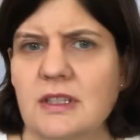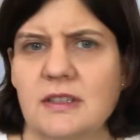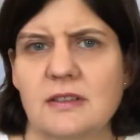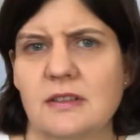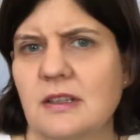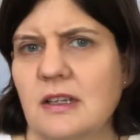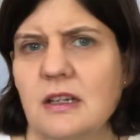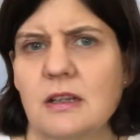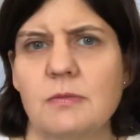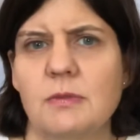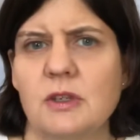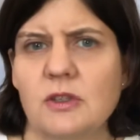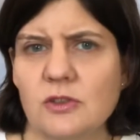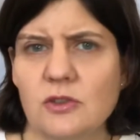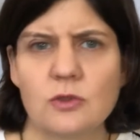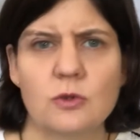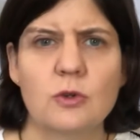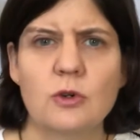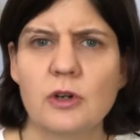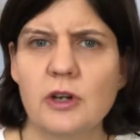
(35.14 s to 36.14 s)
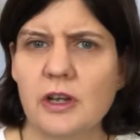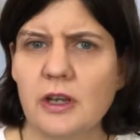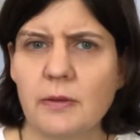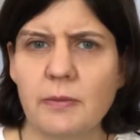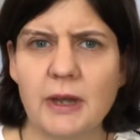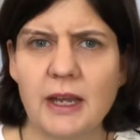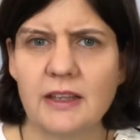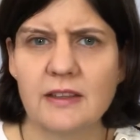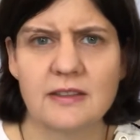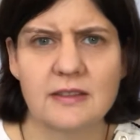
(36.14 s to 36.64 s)
telling me a story
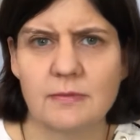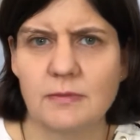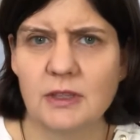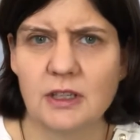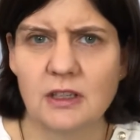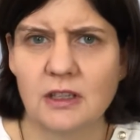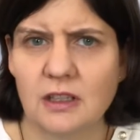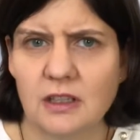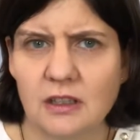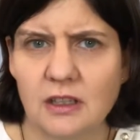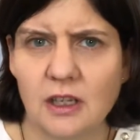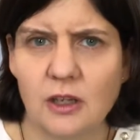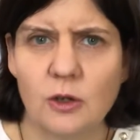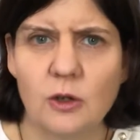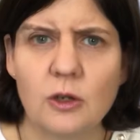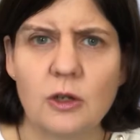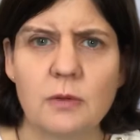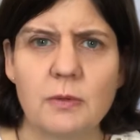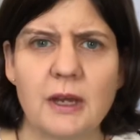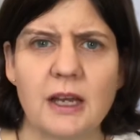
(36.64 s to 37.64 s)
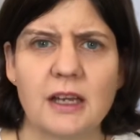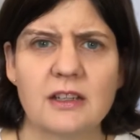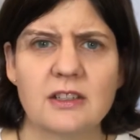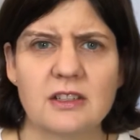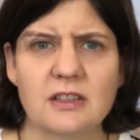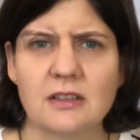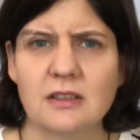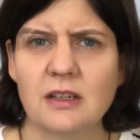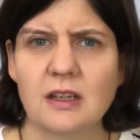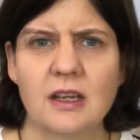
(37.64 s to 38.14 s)
about something that they heard about
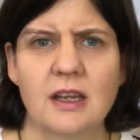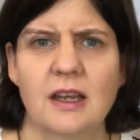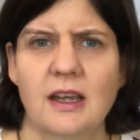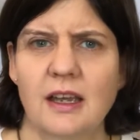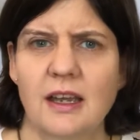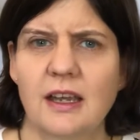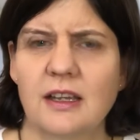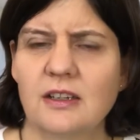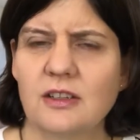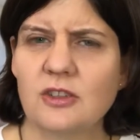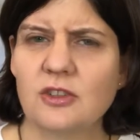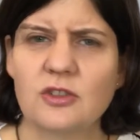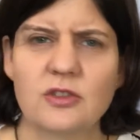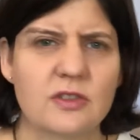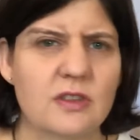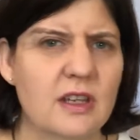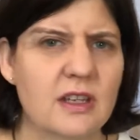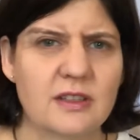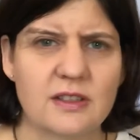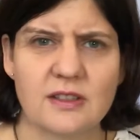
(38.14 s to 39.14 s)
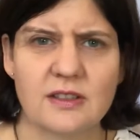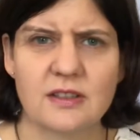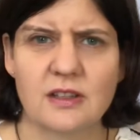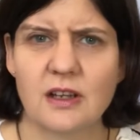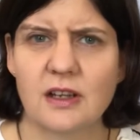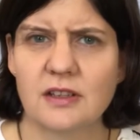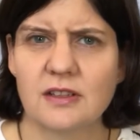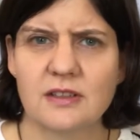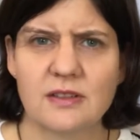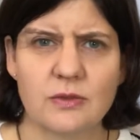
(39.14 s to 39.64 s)
and and it, it
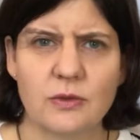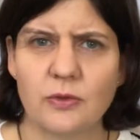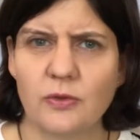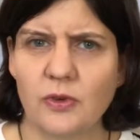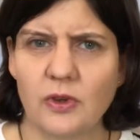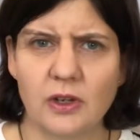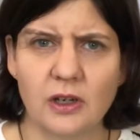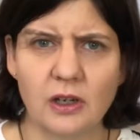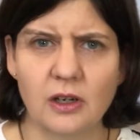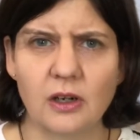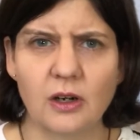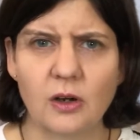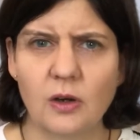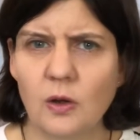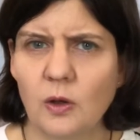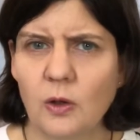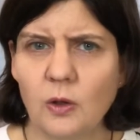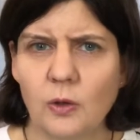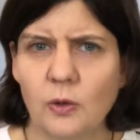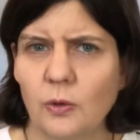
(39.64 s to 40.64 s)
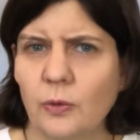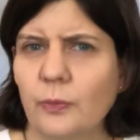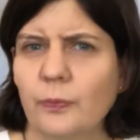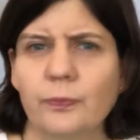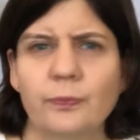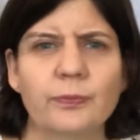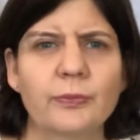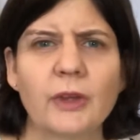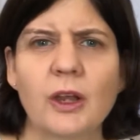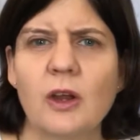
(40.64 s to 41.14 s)
starts off a whole
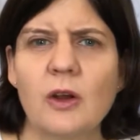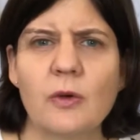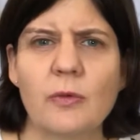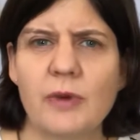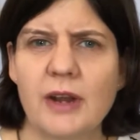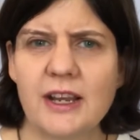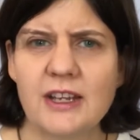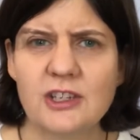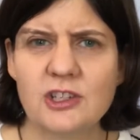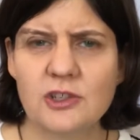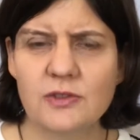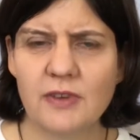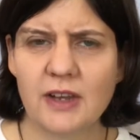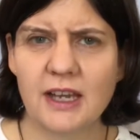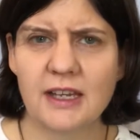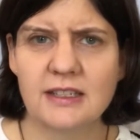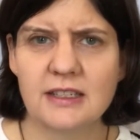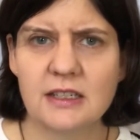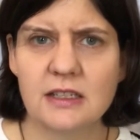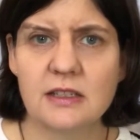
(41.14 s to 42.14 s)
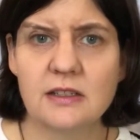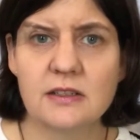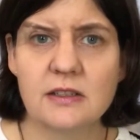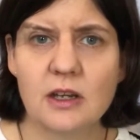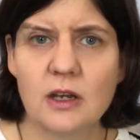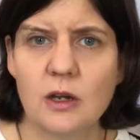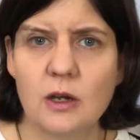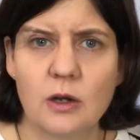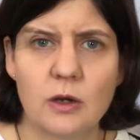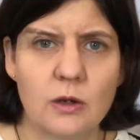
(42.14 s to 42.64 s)
range of ideas
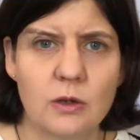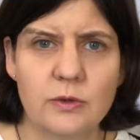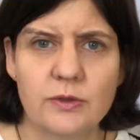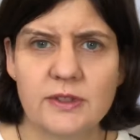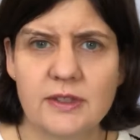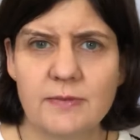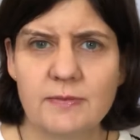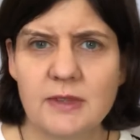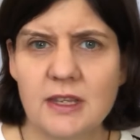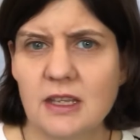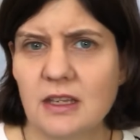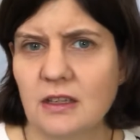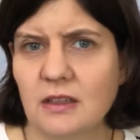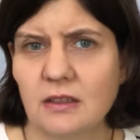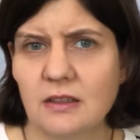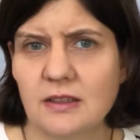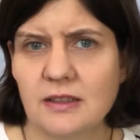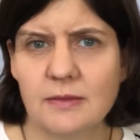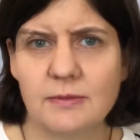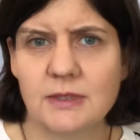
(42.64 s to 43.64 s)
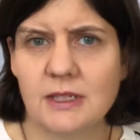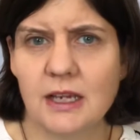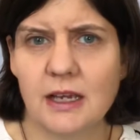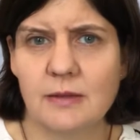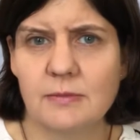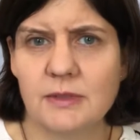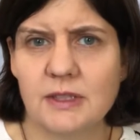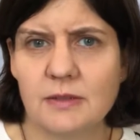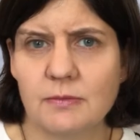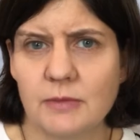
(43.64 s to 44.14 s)
or something
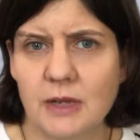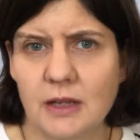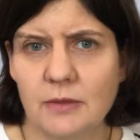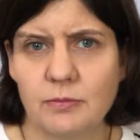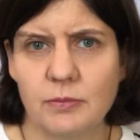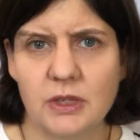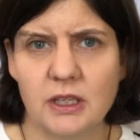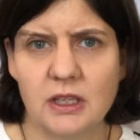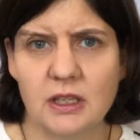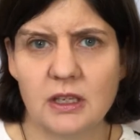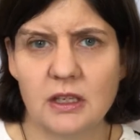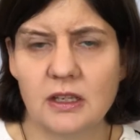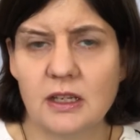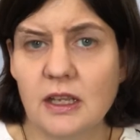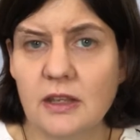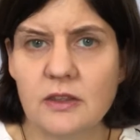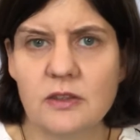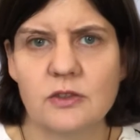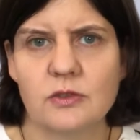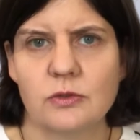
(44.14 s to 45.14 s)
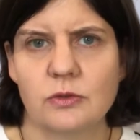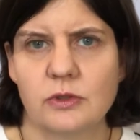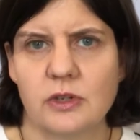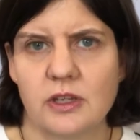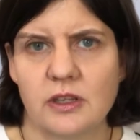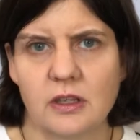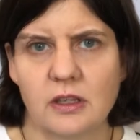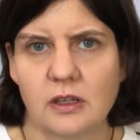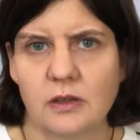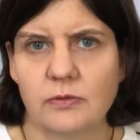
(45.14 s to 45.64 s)
sometimes it might be another story
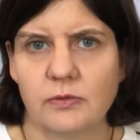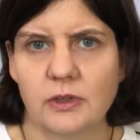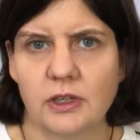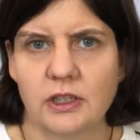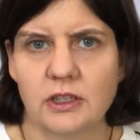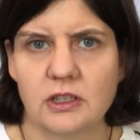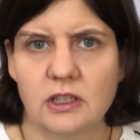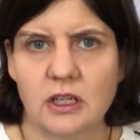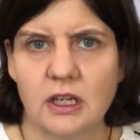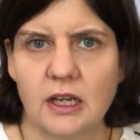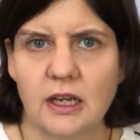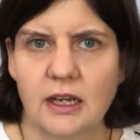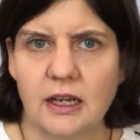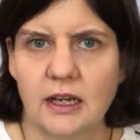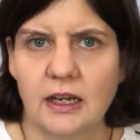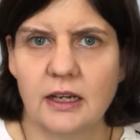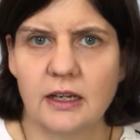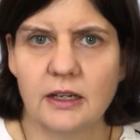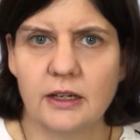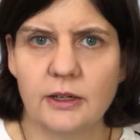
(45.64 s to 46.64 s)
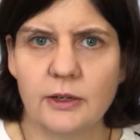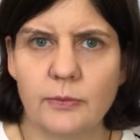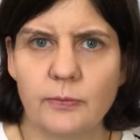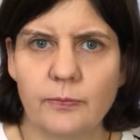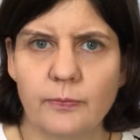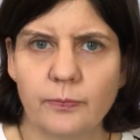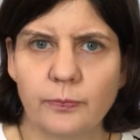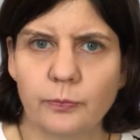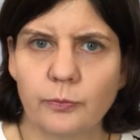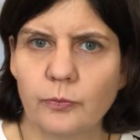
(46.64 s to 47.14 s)
that i've read
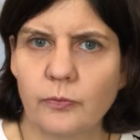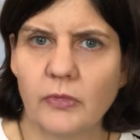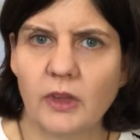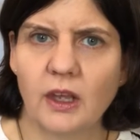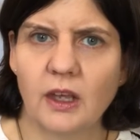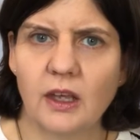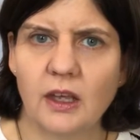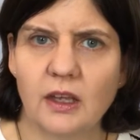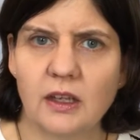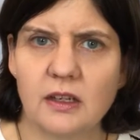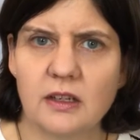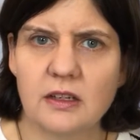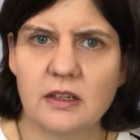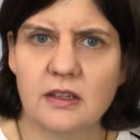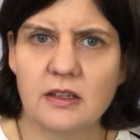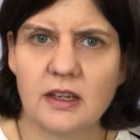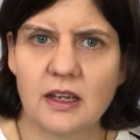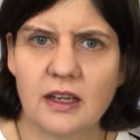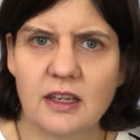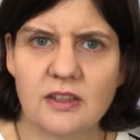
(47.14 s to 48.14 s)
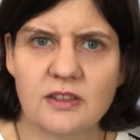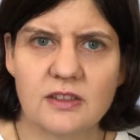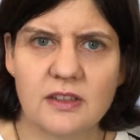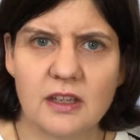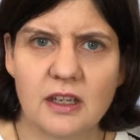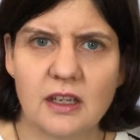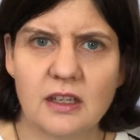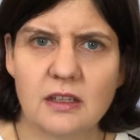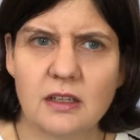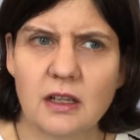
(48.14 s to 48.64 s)
um, and i get to
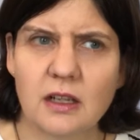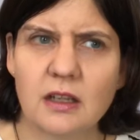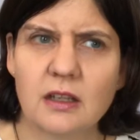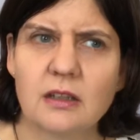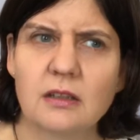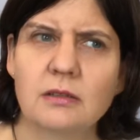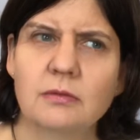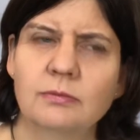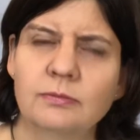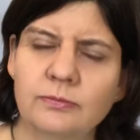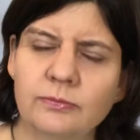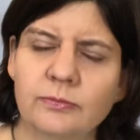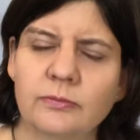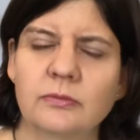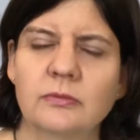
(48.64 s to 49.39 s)
the end and i think hmm